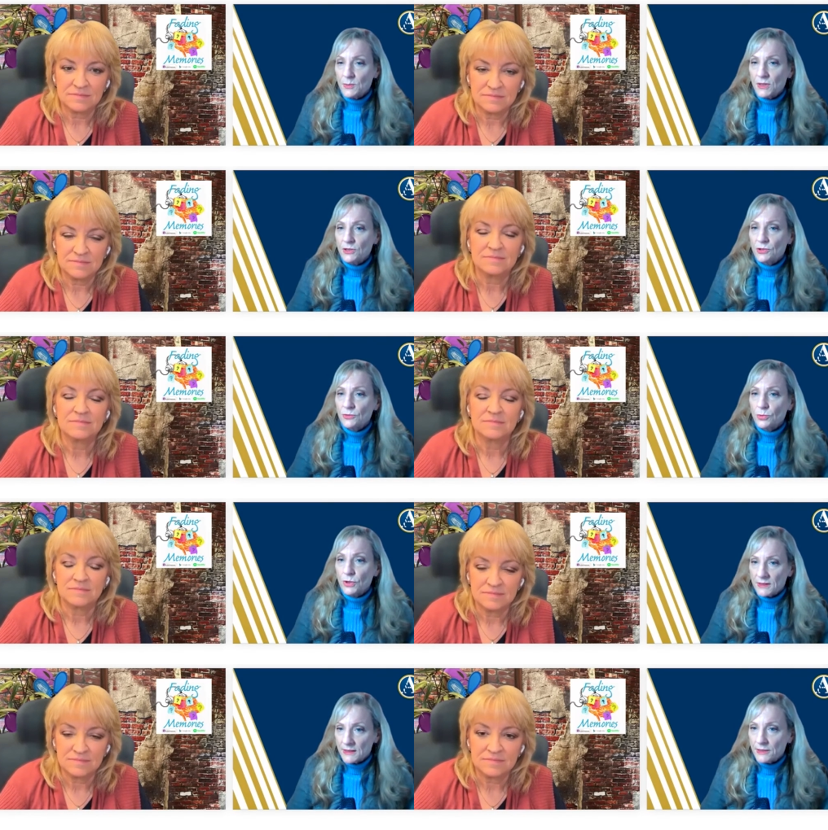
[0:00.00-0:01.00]
Speaker 1: eye but you
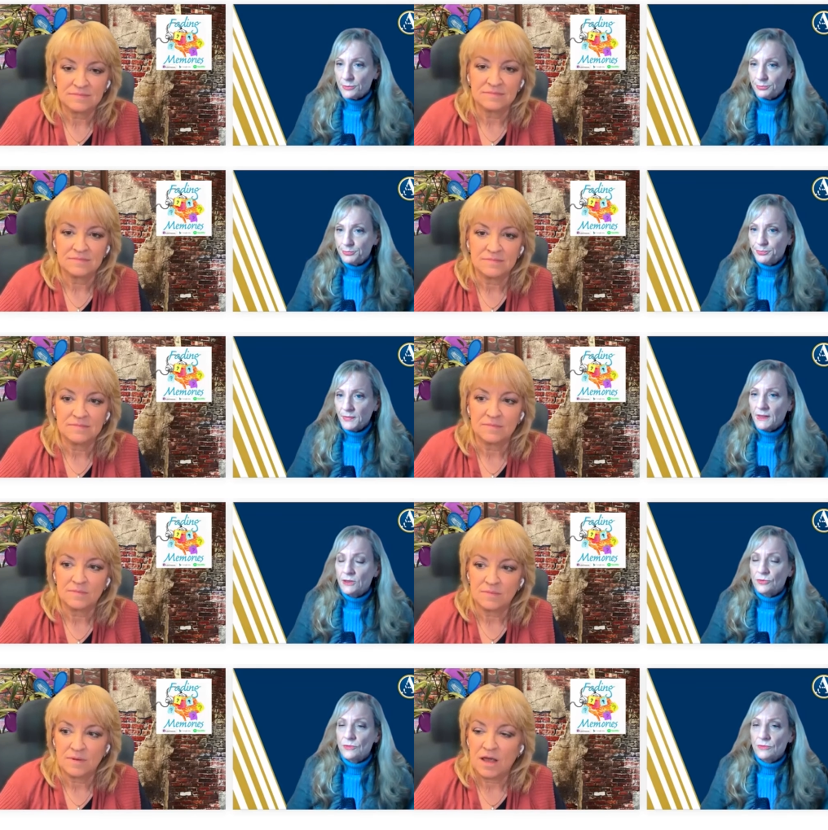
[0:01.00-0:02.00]
worked it out
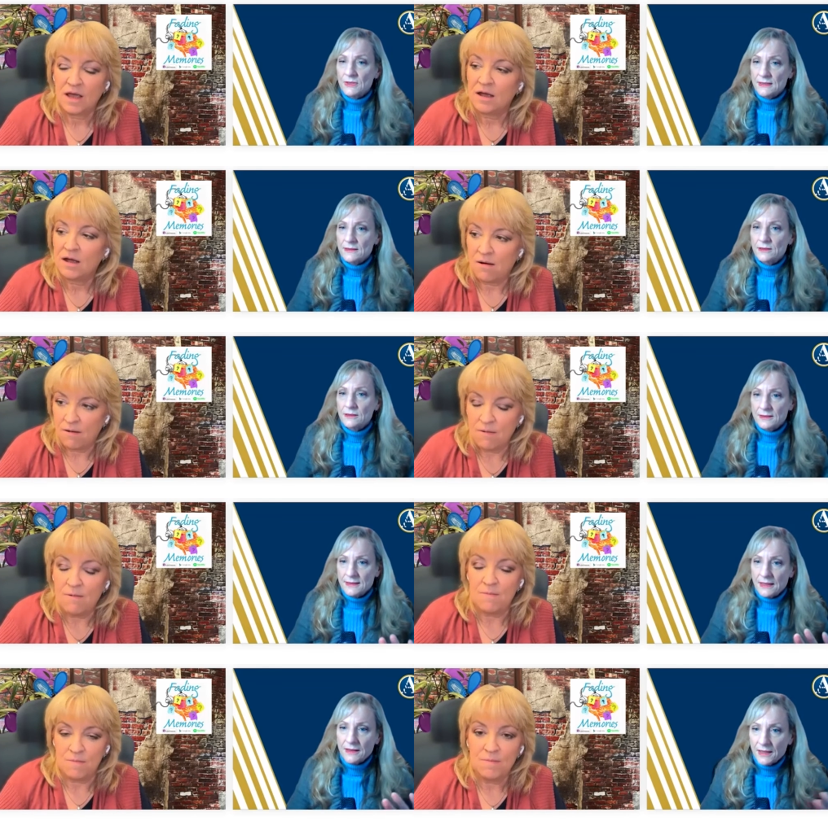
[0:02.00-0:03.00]
you
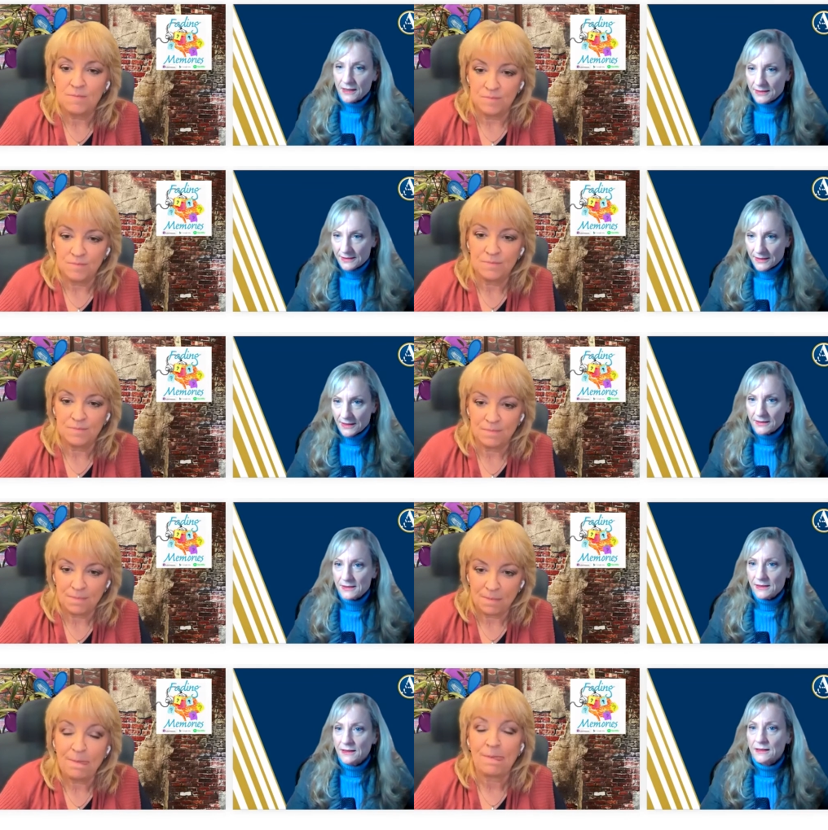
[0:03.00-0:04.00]
set that
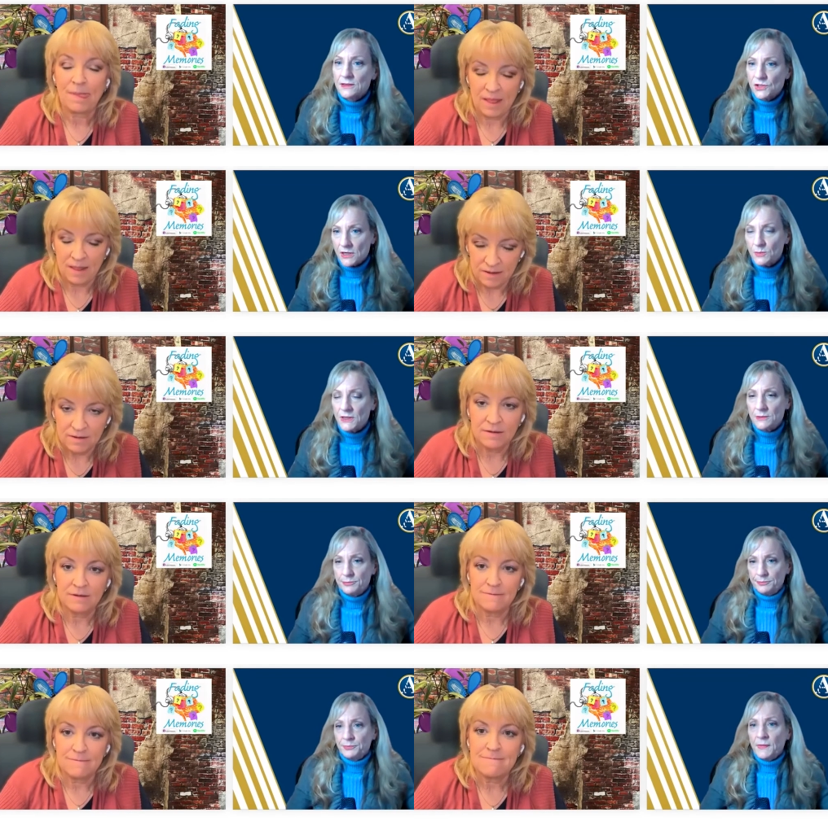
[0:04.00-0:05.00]
aside to get the job
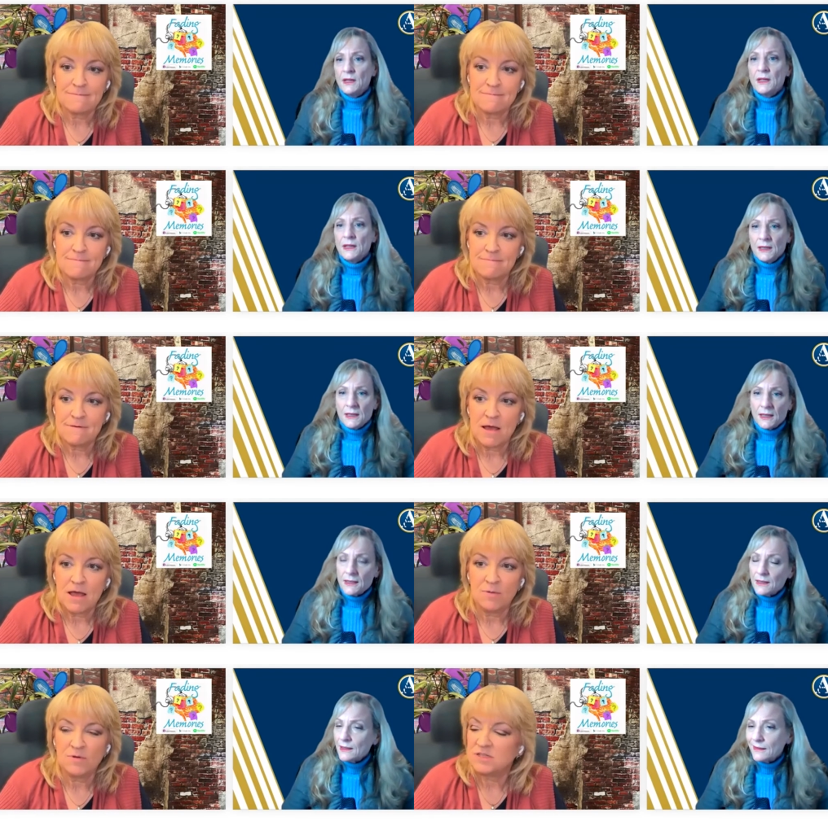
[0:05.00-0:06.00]
done.
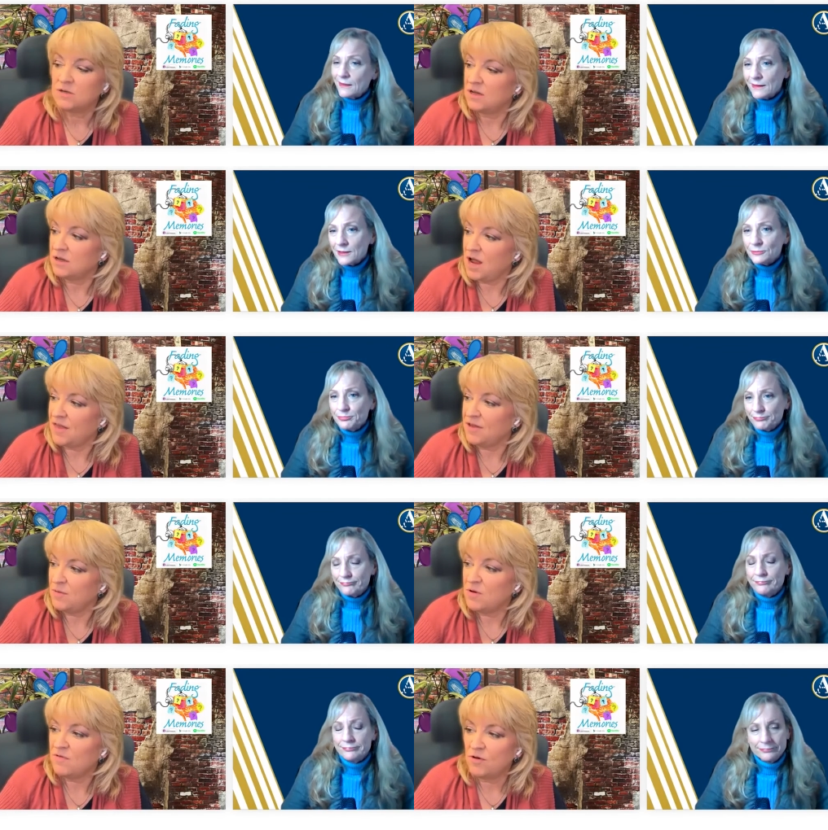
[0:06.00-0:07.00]
Speaker 2: It was, I
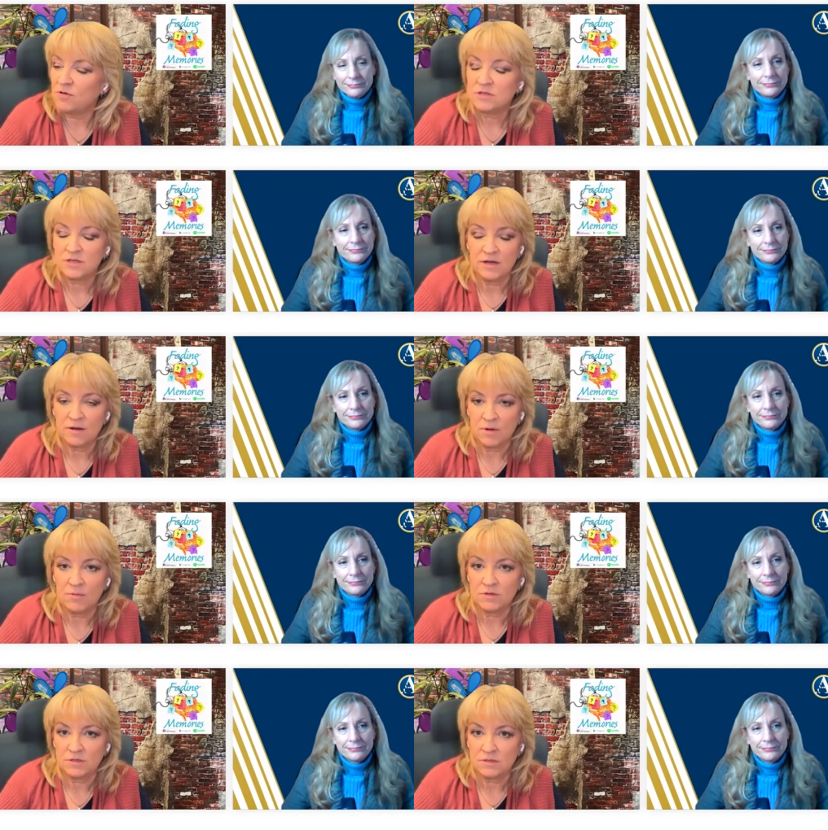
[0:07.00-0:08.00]
think we were focusing on
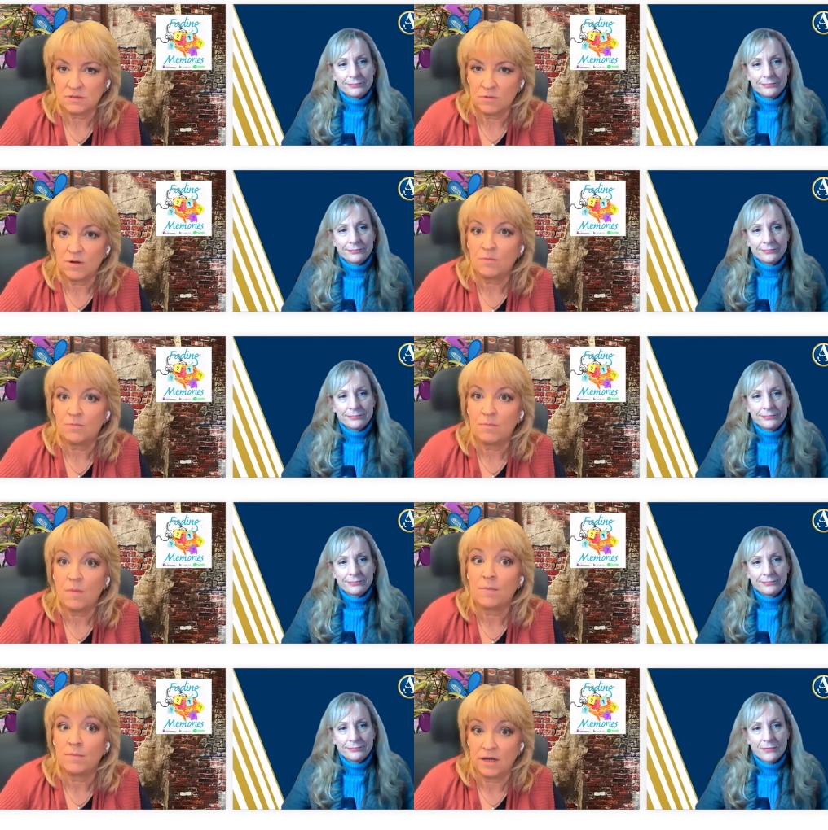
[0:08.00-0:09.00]
what was what
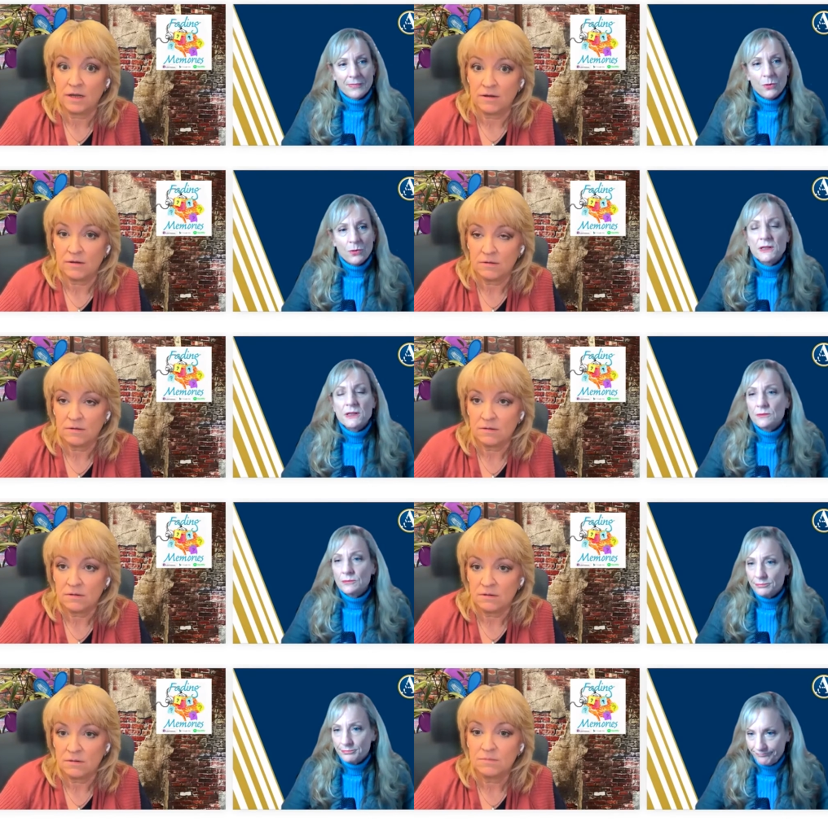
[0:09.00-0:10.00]
mom needed. What?
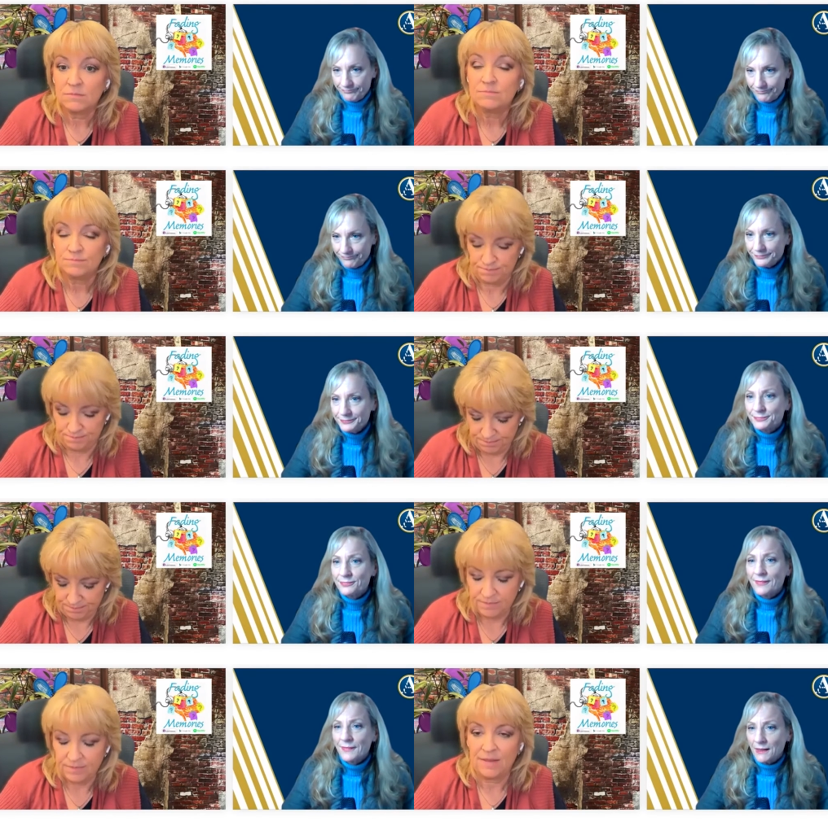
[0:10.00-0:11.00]
Mm-hmm.
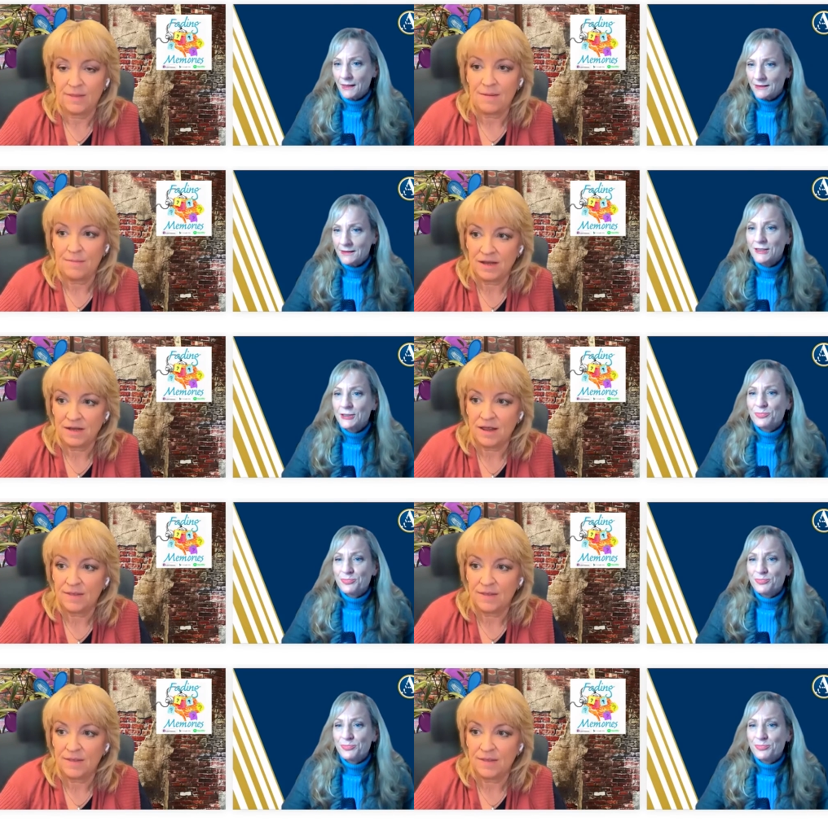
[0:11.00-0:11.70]
Yeah. And that made it.